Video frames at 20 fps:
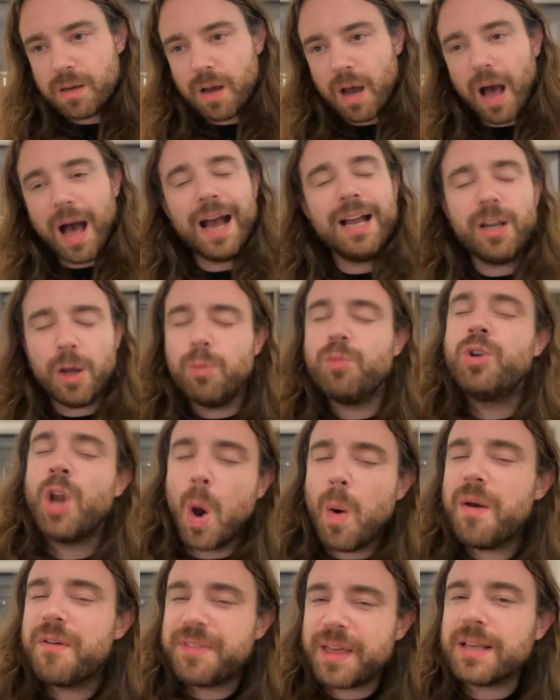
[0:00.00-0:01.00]
I don't
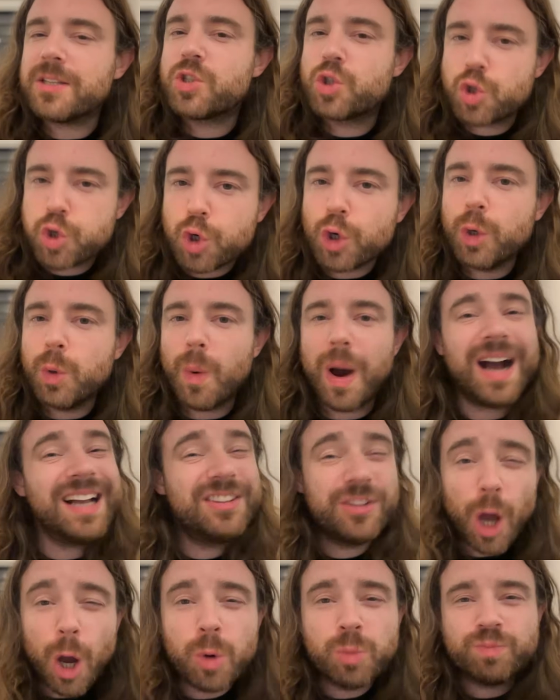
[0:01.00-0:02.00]
know if that's true. I
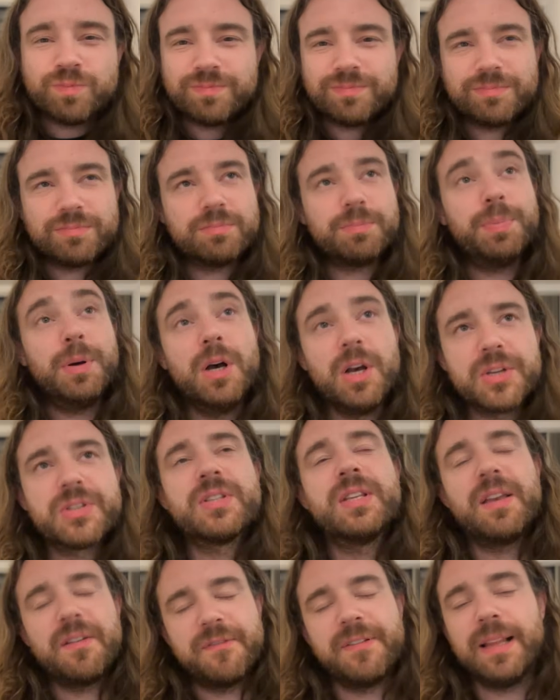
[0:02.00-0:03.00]
don't
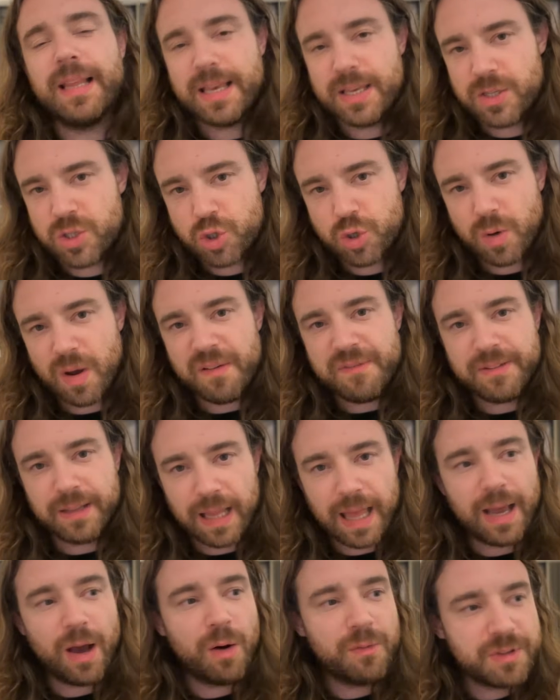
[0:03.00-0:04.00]
personally feel it is true. I feel
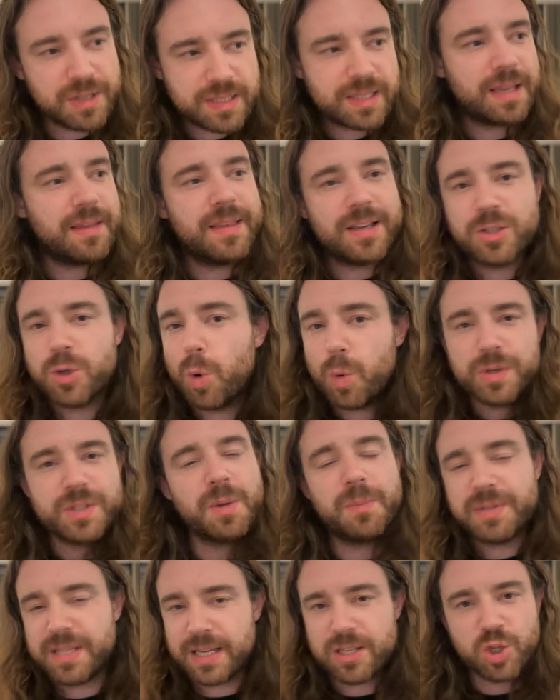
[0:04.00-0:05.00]
like obviously there's always the
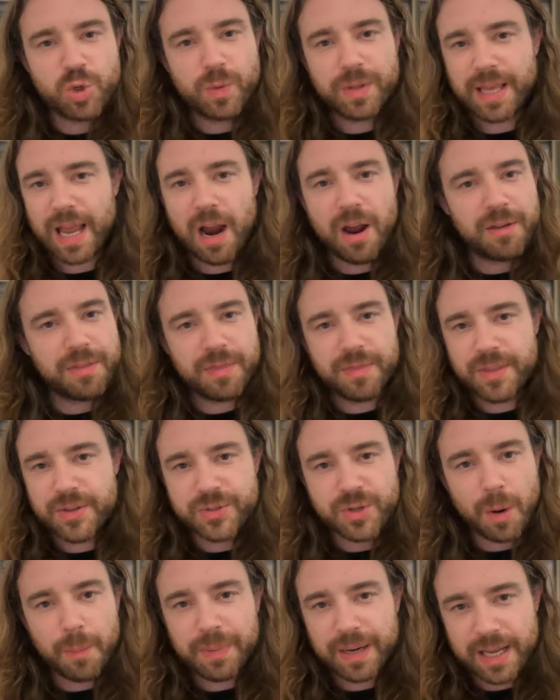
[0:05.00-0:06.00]
potential with Gareth and this
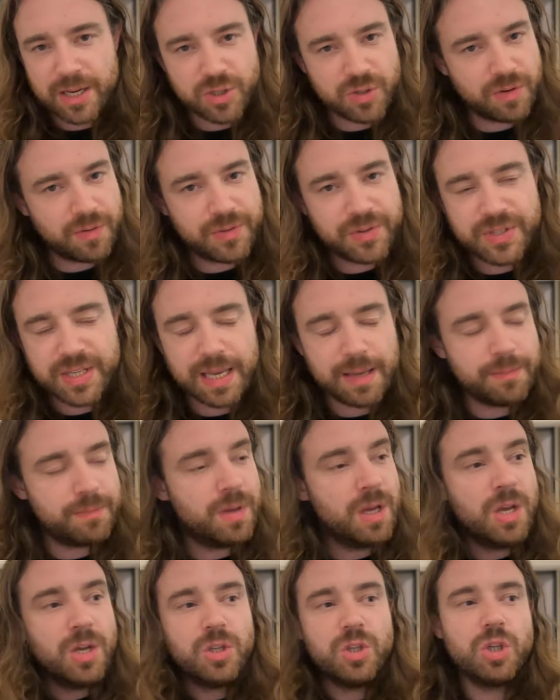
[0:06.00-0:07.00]
combination of the team
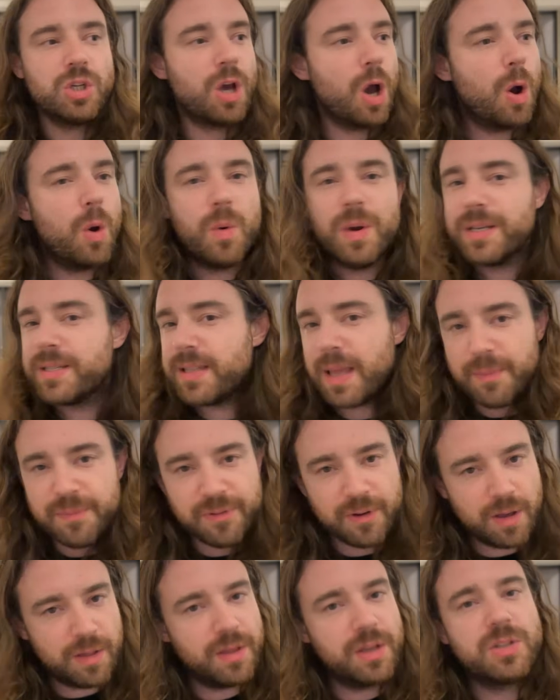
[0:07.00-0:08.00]
to go a step
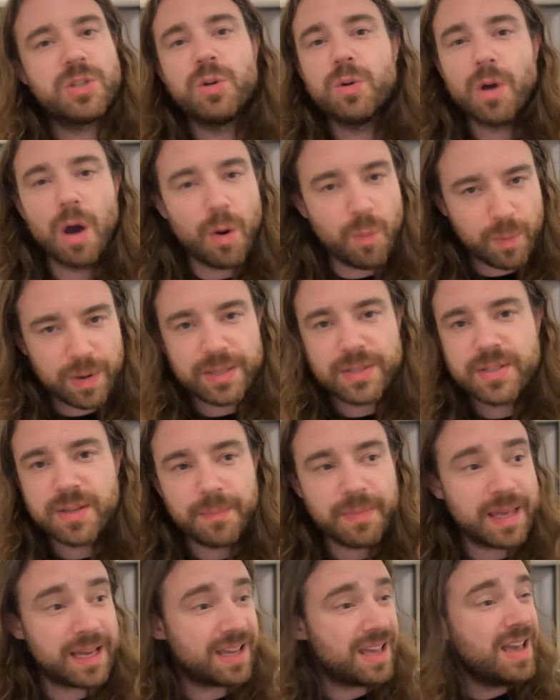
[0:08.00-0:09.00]
further, to go and win
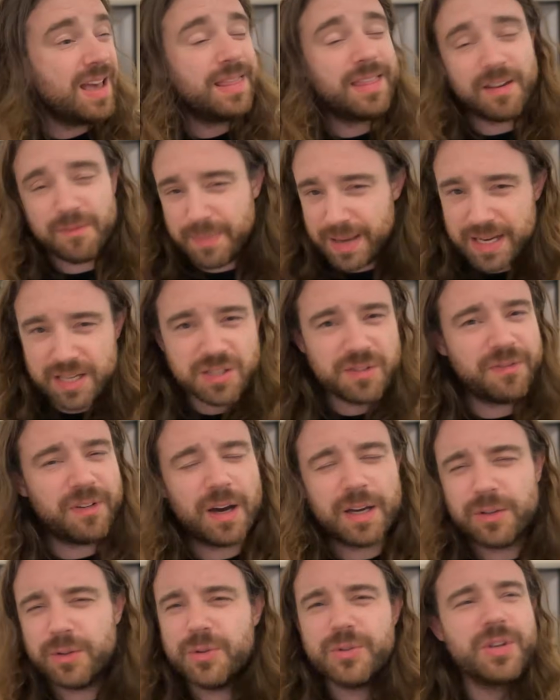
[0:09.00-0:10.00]
something. They've made it to
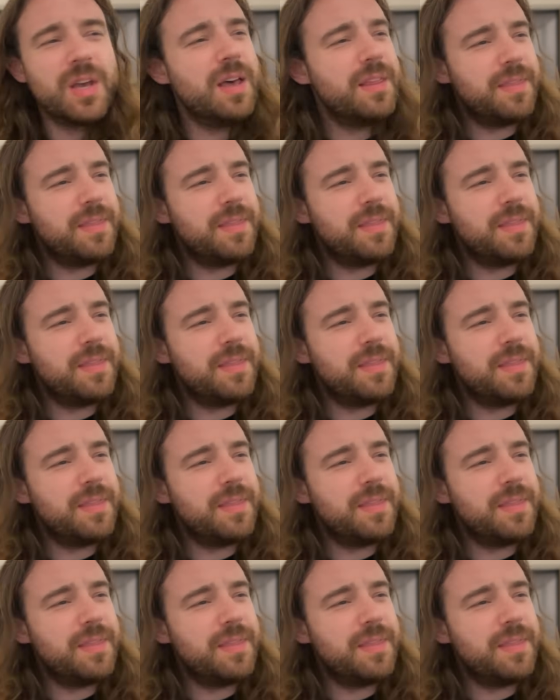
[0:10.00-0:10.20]
finals.